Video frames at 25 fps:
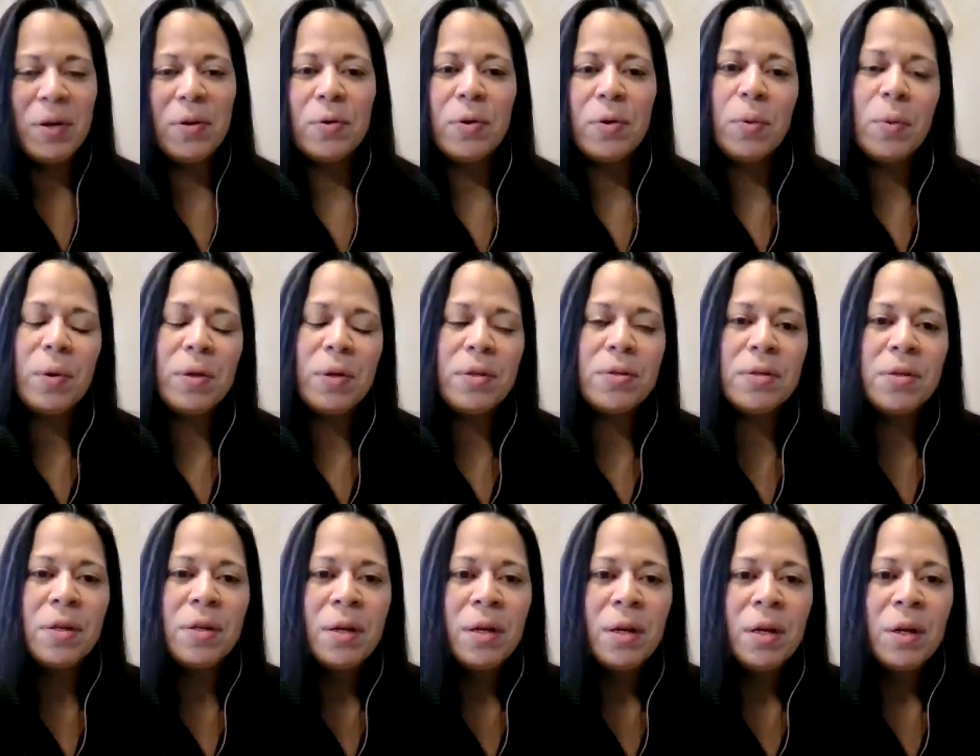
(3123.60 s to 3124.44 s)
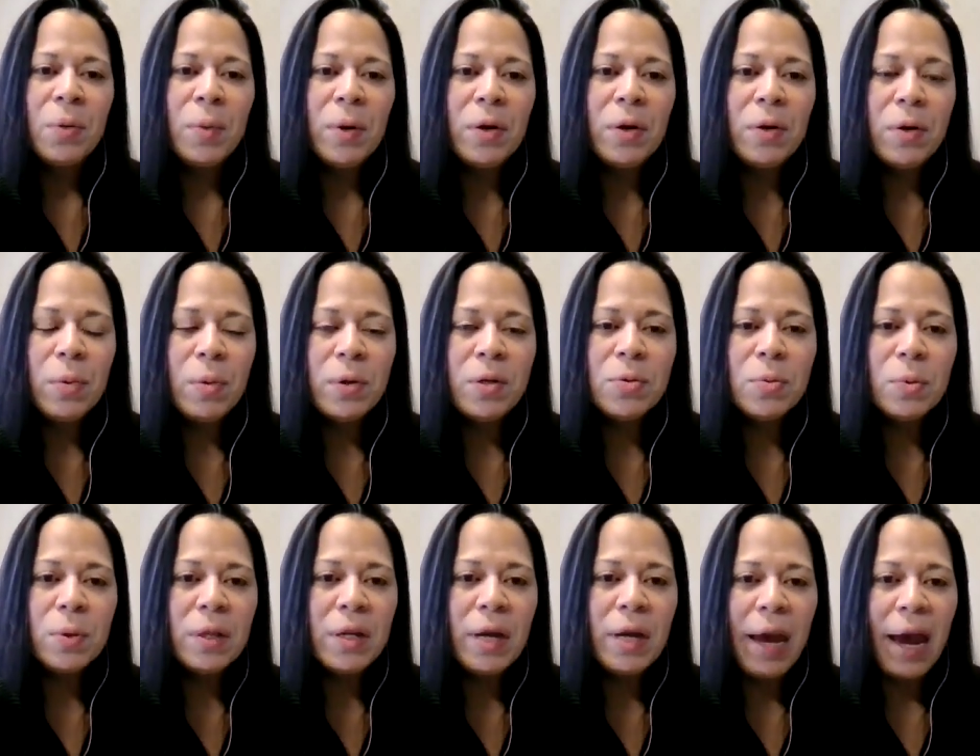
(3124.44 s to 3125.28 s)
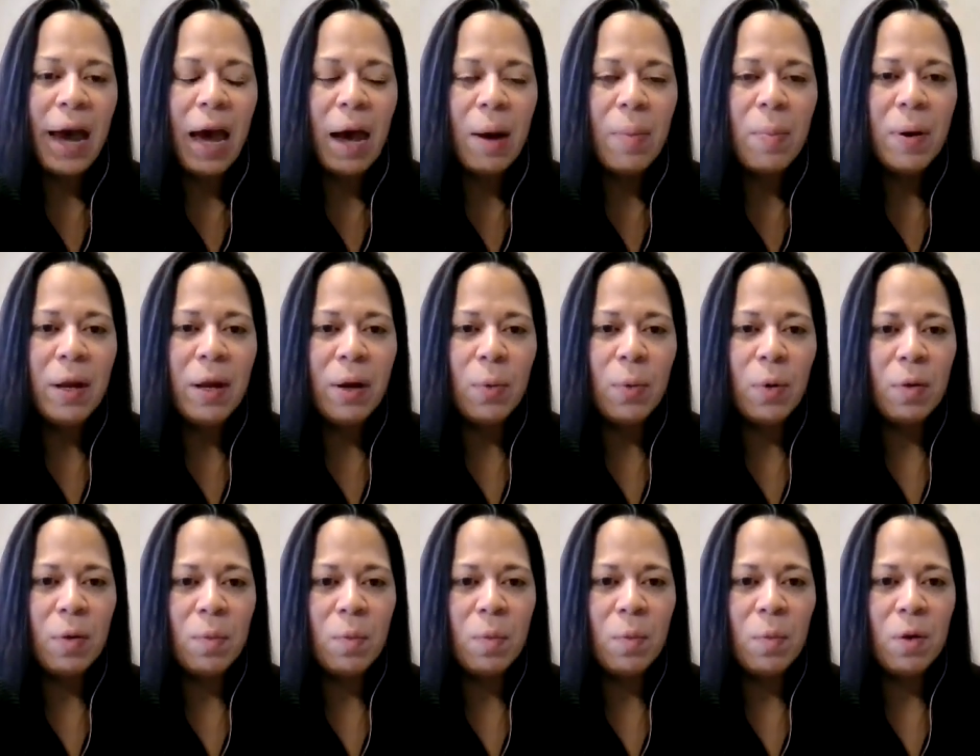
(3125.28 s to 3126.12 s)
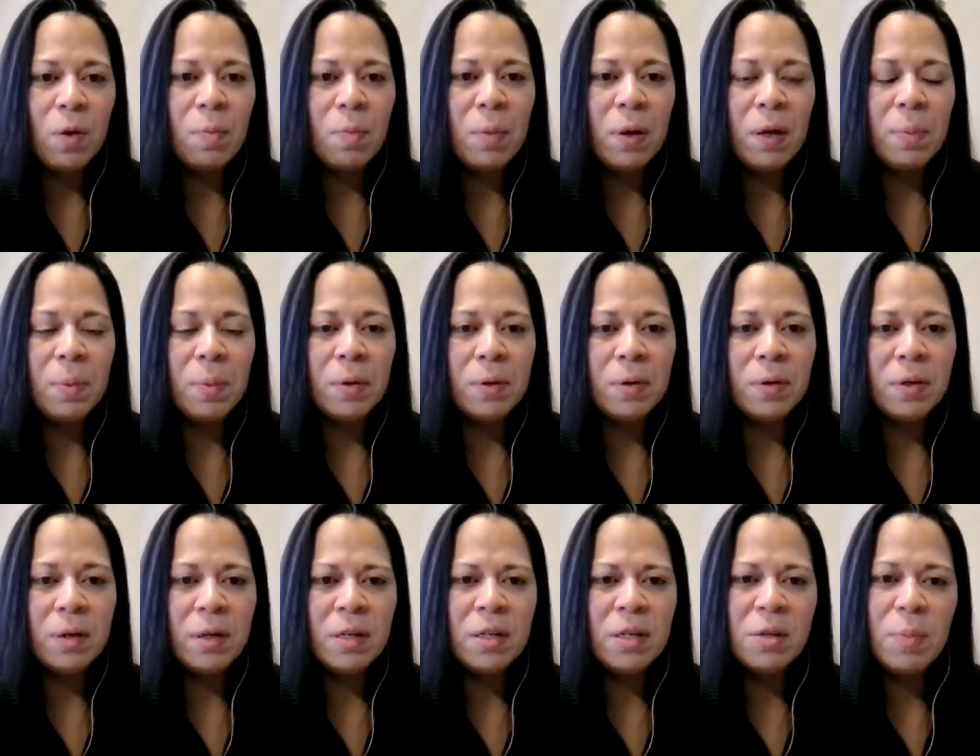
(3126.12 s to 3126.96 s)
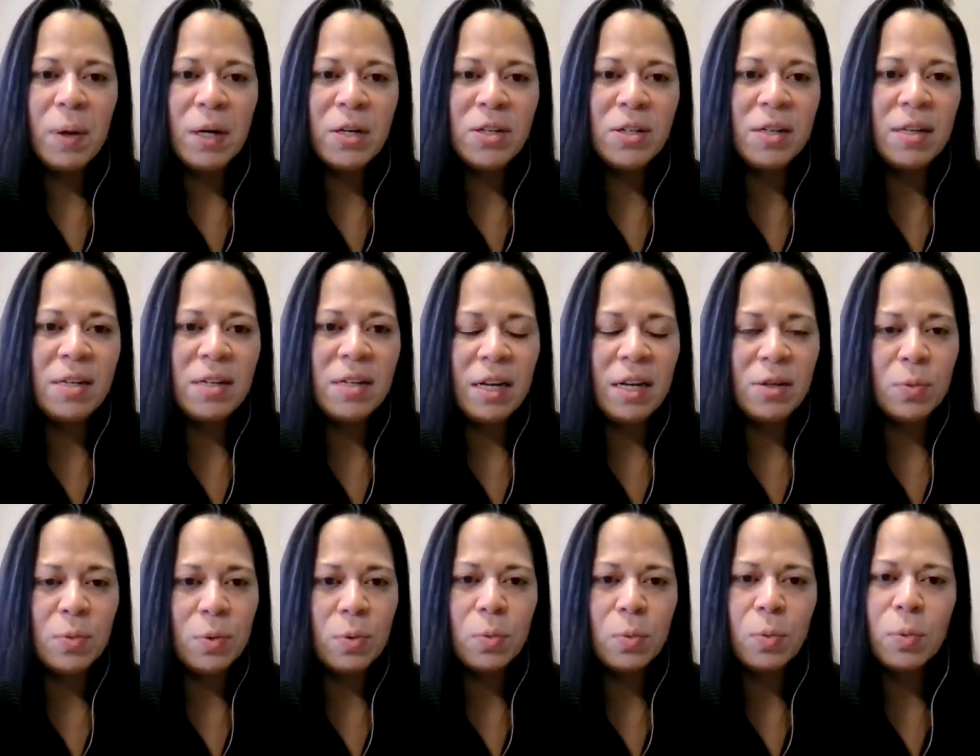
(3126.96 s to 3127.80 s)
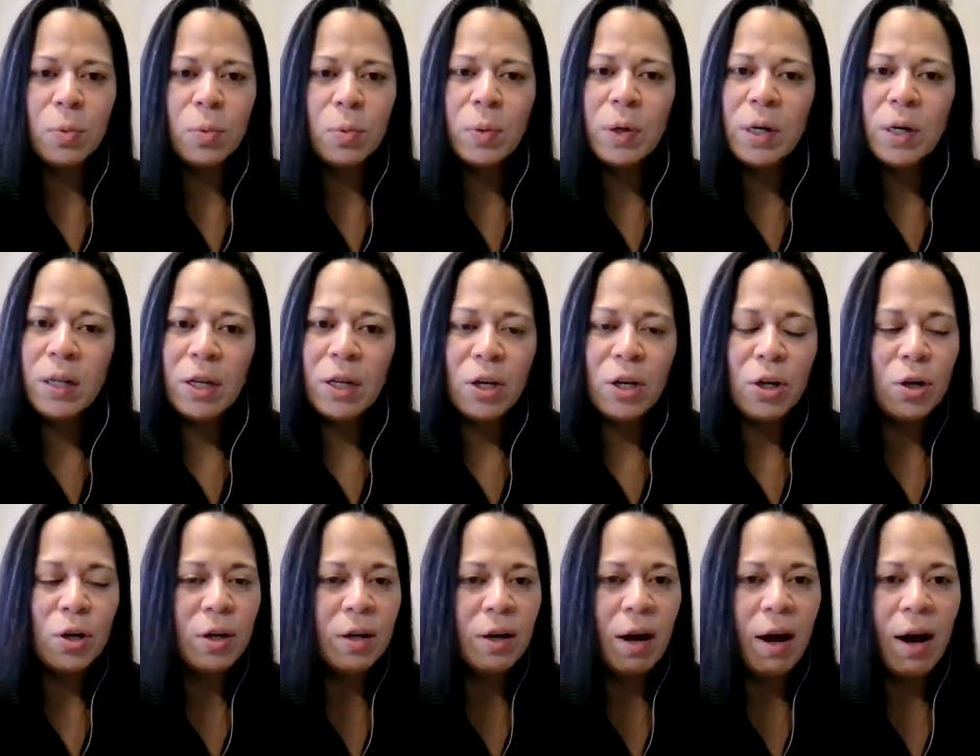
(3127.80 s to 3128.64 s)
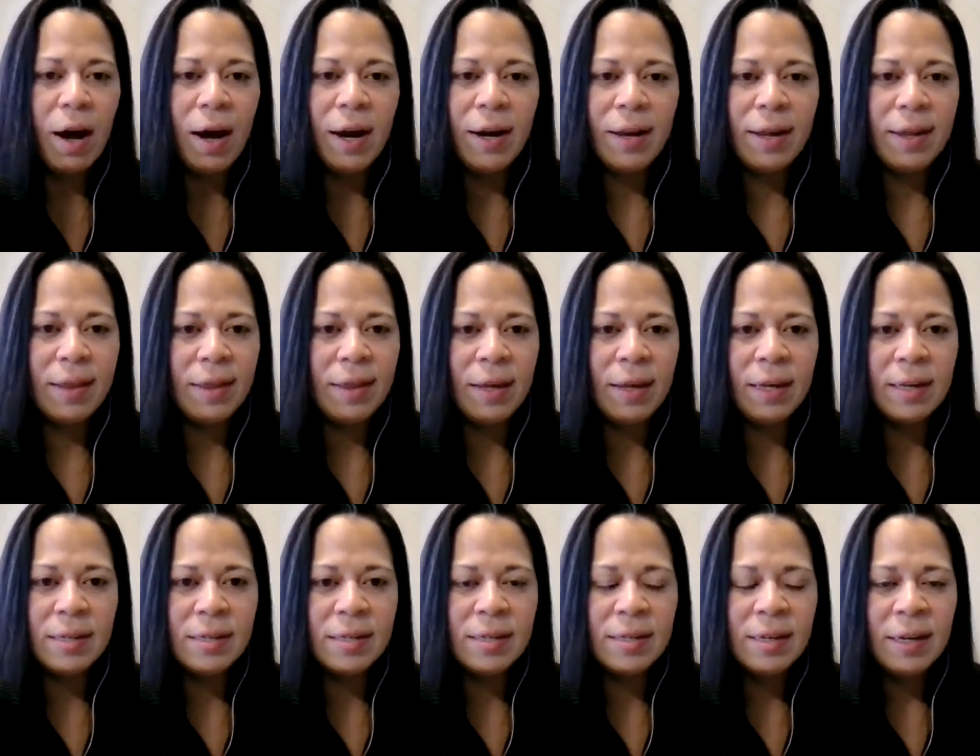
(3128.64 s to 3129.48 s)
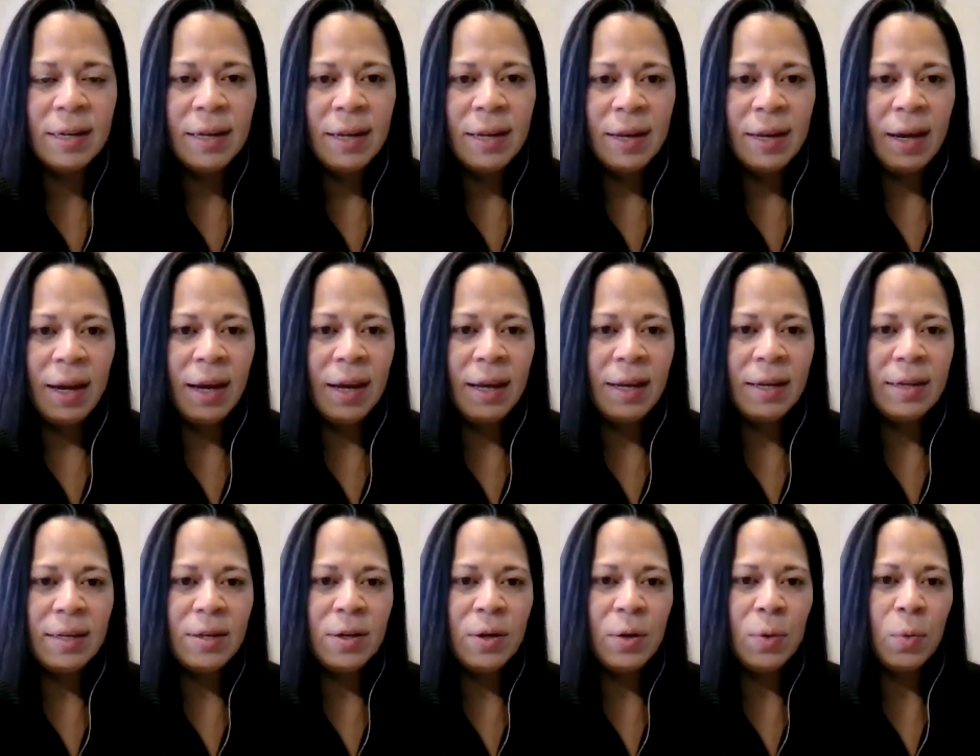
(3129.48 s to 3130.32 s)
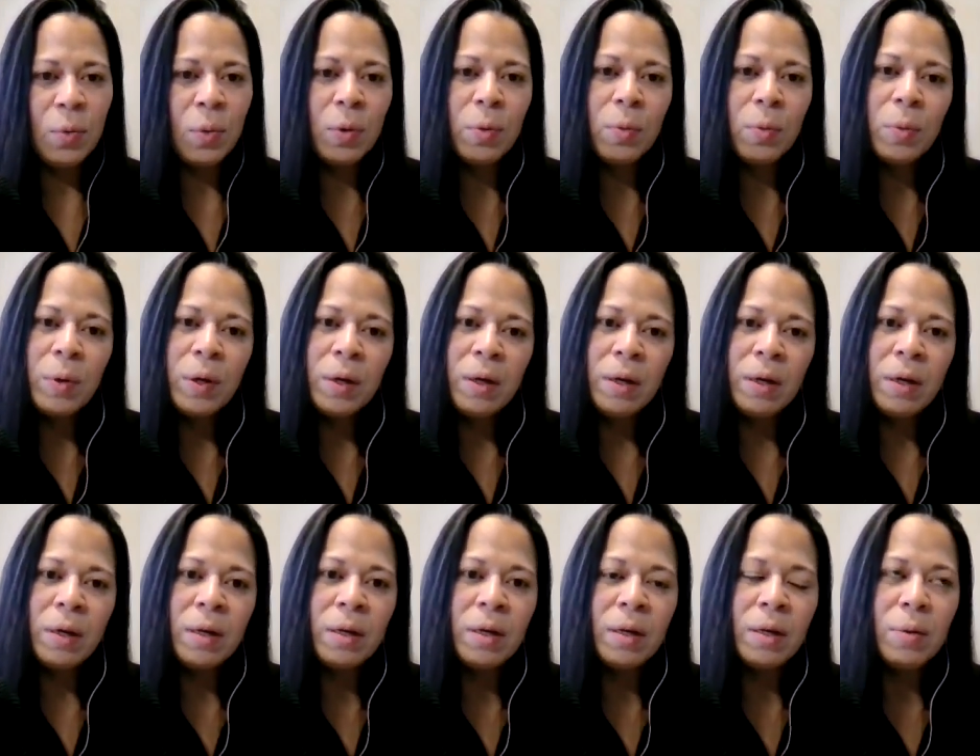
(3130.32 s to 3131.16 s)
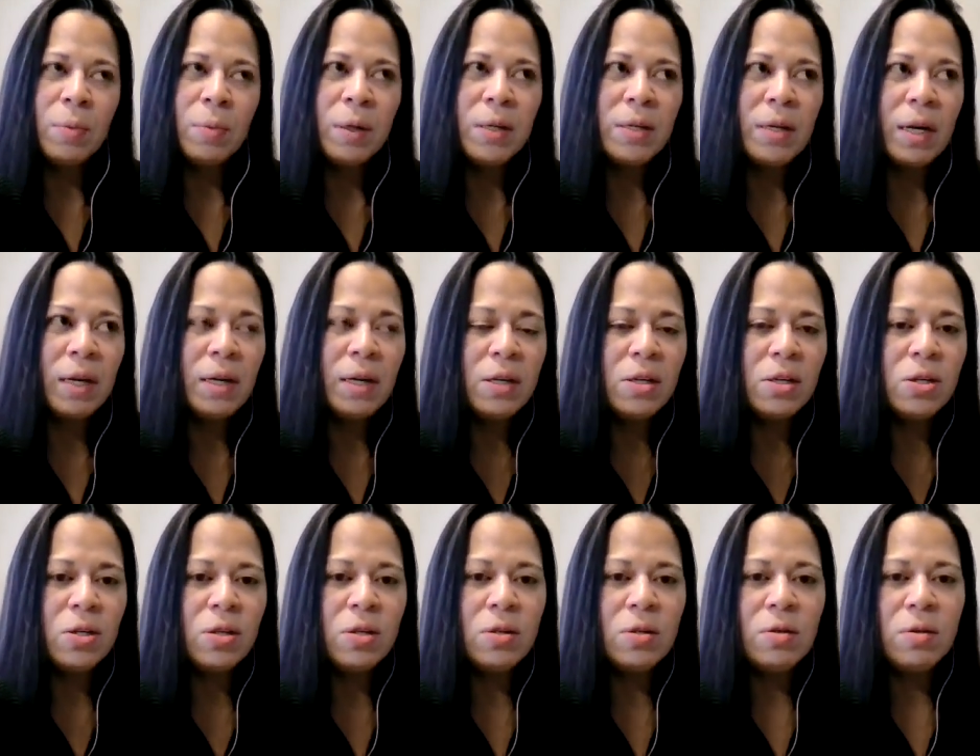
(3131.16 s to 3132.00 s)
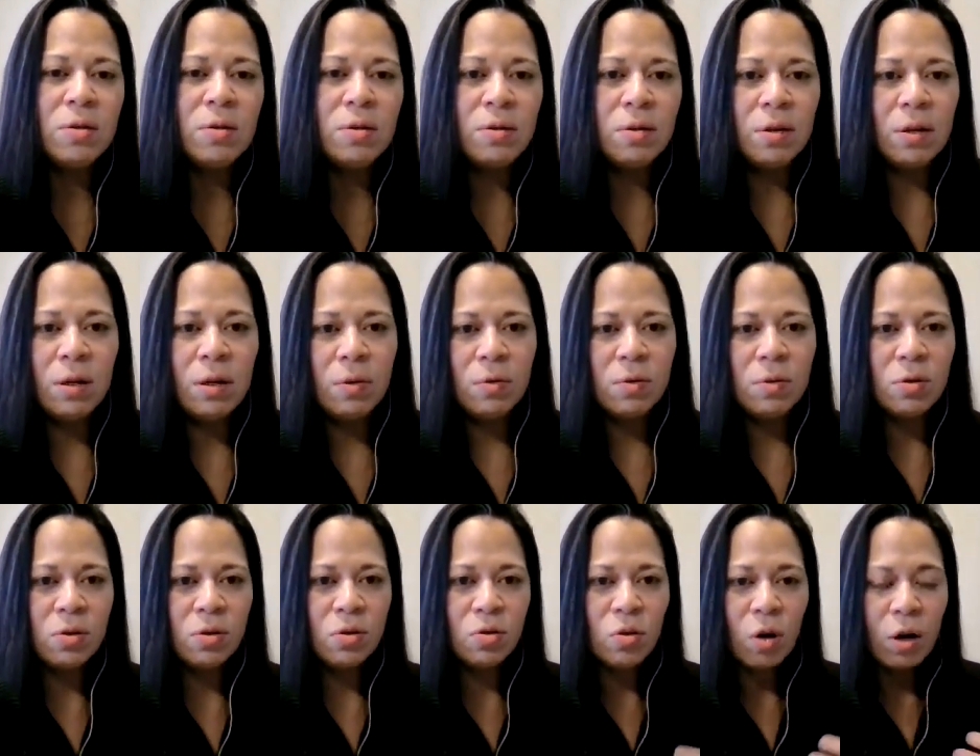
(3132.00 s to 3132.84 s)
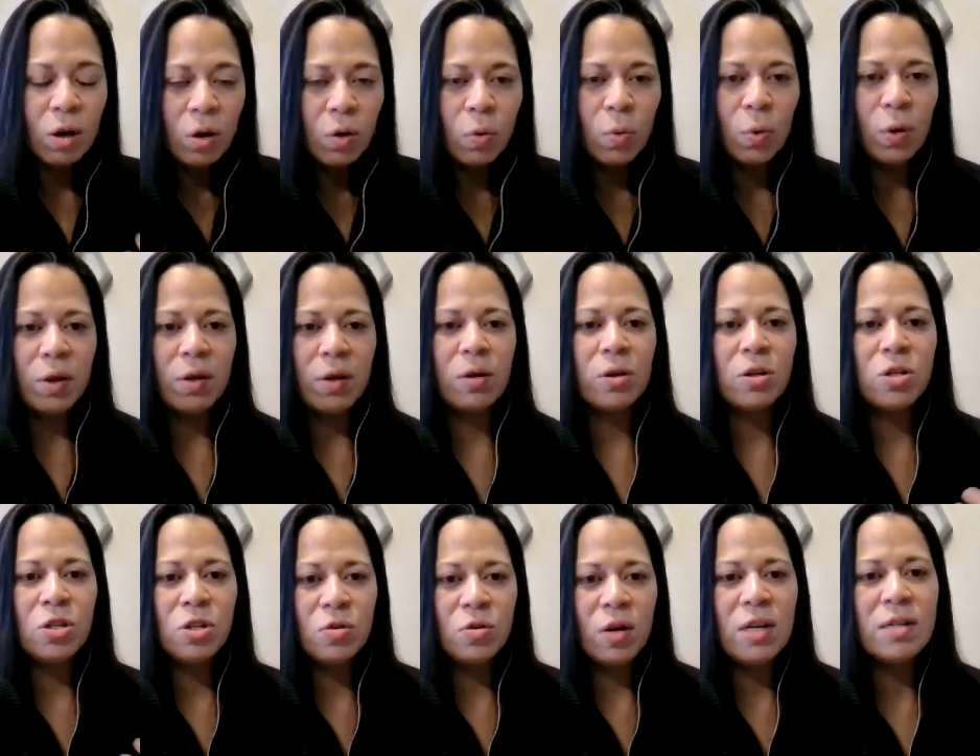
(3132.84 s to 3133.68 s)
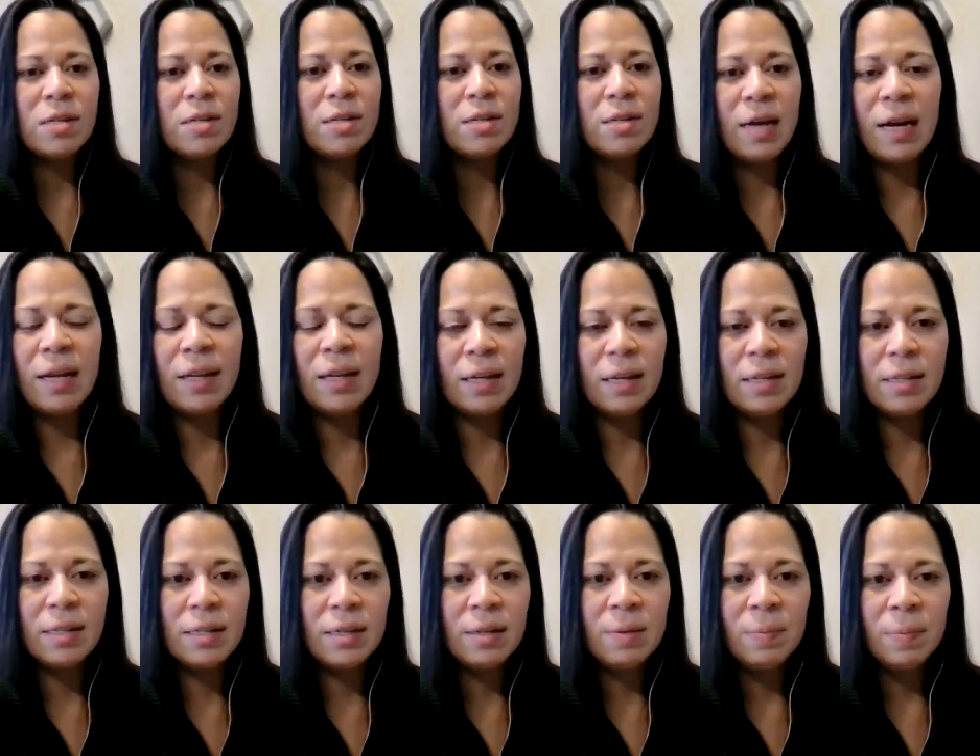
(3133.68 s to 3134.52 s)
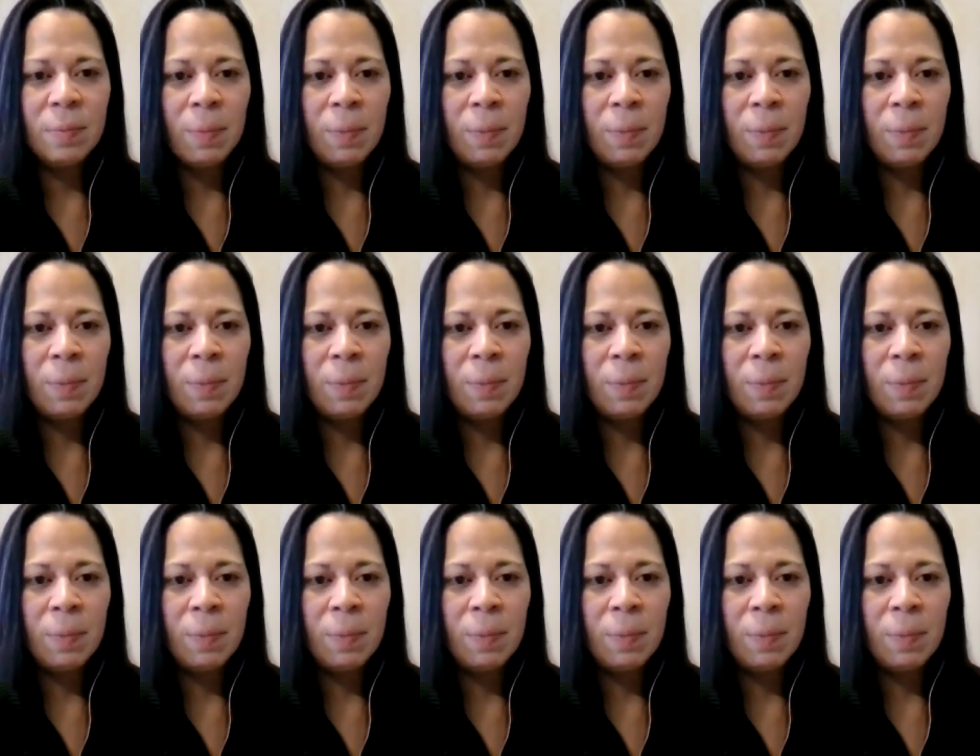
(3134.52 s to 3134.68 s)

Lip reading: we don't know what's really happening with people. And especially these days, we're really good at hiding things. And, we tend to, struggle with our stress in silence.